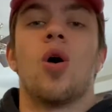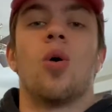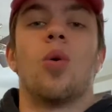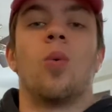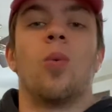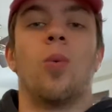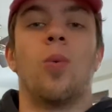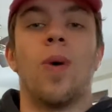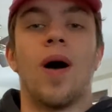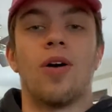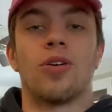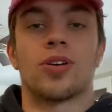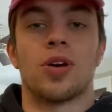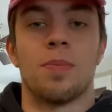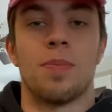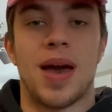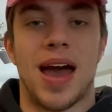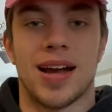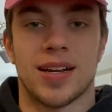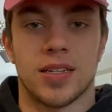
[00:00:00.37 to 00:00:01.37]
Welcome
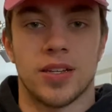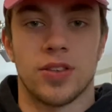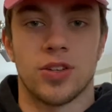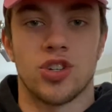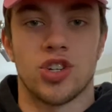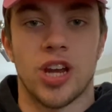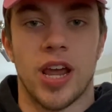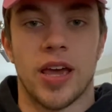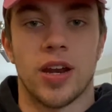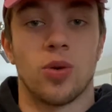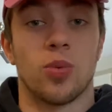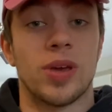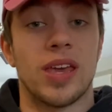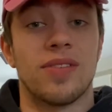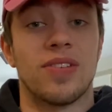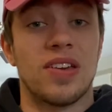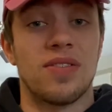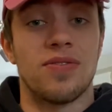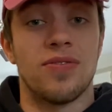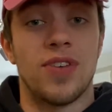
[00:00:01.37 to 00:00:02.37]
back to the channel. We have
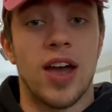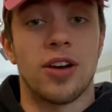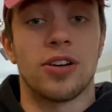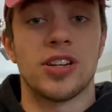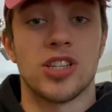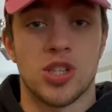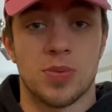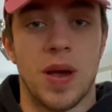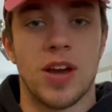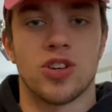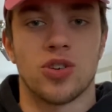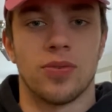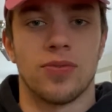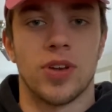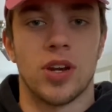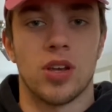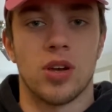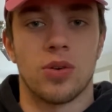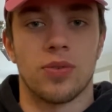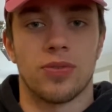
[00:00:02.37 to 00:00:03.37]
a very special
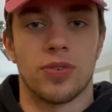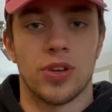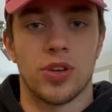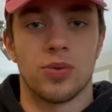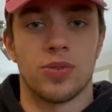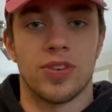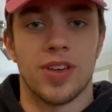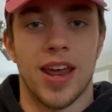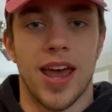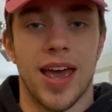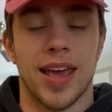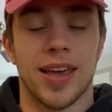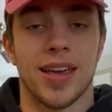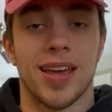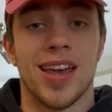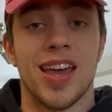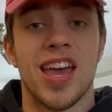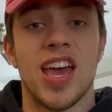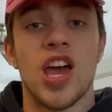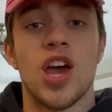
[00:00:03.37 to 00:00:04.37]
video for you today.
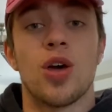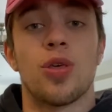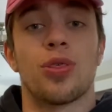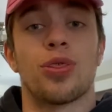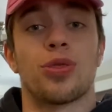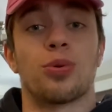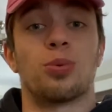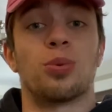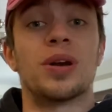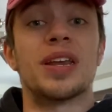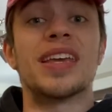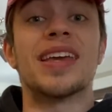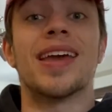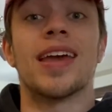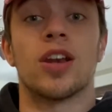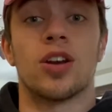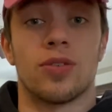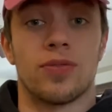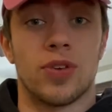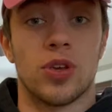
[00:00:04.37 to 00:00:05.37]
3
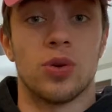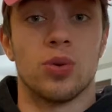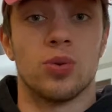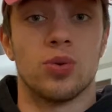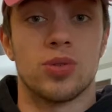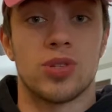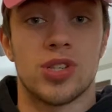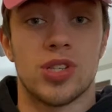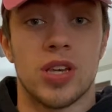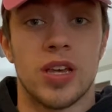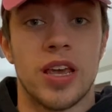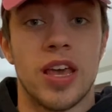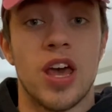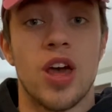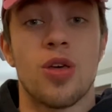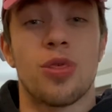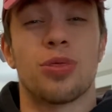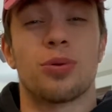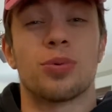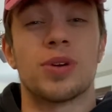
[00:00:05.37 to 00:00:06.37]
interviews,
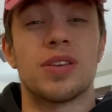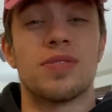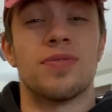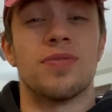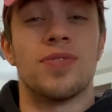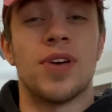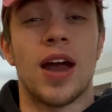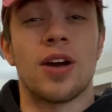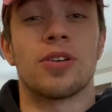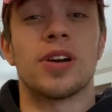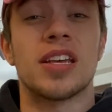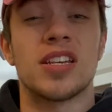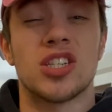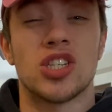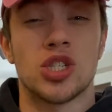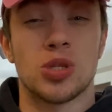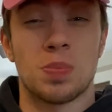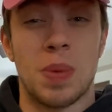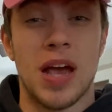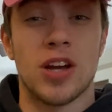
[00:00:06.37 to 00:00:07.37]
3 very
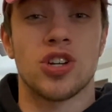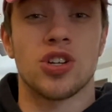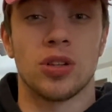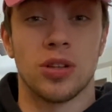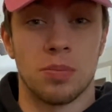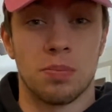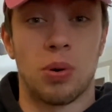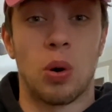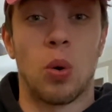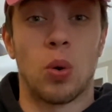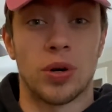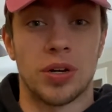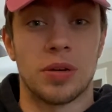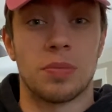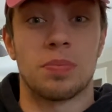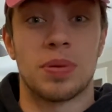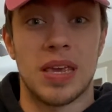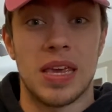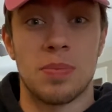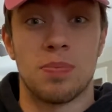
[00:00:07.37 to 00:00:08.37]
special, important
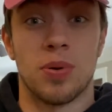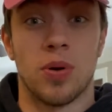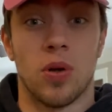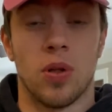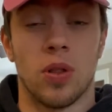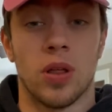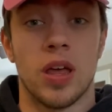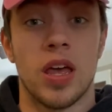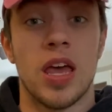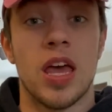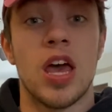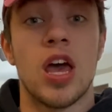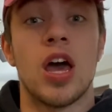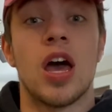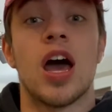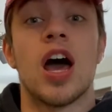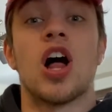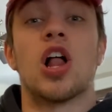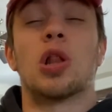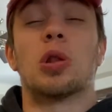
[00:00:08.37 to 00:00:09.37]
people,
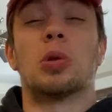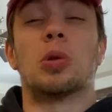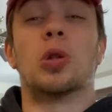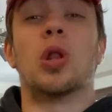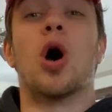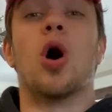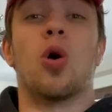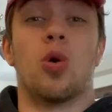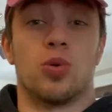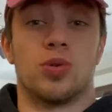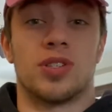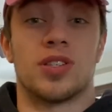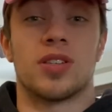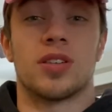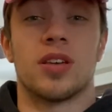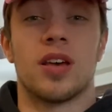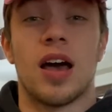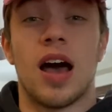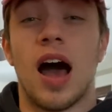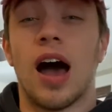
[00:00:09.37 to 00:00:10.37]

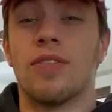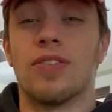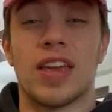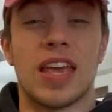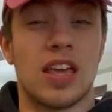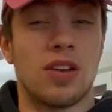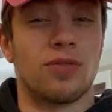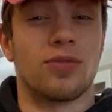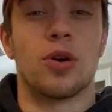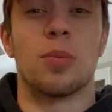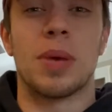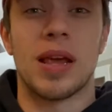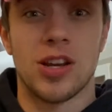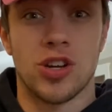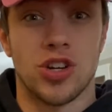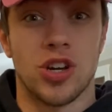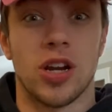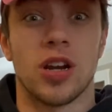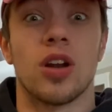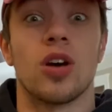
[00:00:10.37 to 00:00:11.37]
loads of
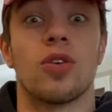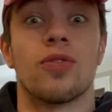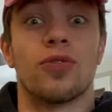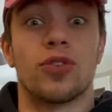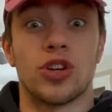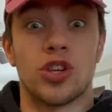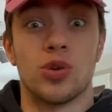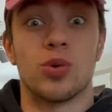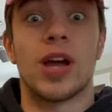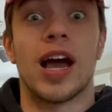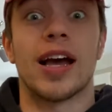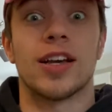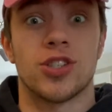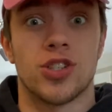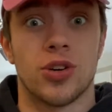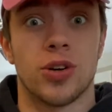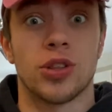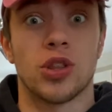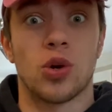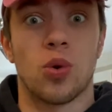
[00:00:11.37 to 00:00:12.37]
information for you guys
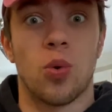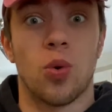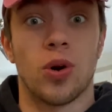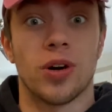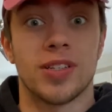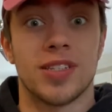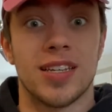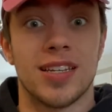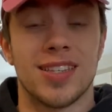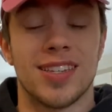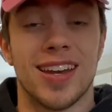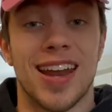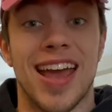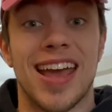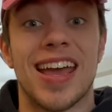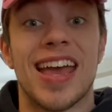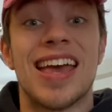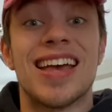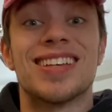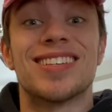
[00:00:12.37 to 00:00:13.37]
during the quarantine
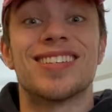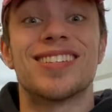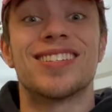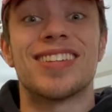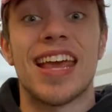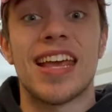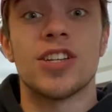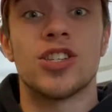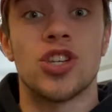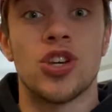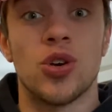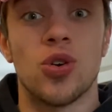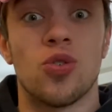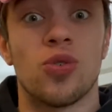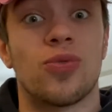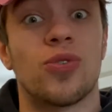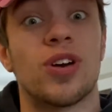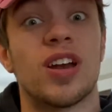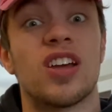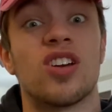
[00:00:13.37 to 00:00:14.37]
today. Stay tuned
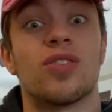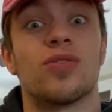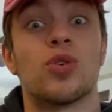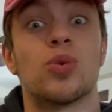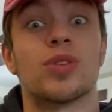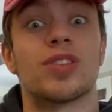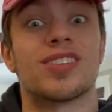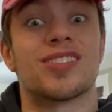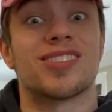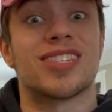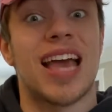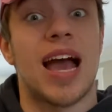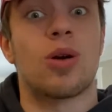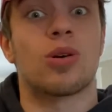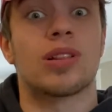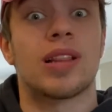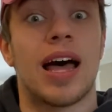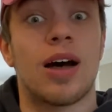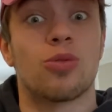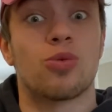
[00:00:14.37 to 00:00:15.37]
for an interview with a
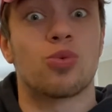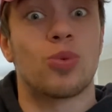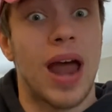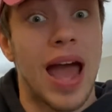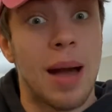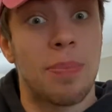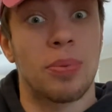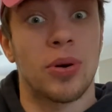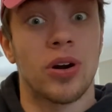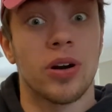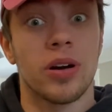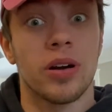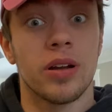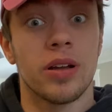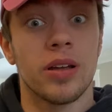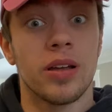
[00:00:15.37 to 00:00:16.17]
SoundCloud rapper,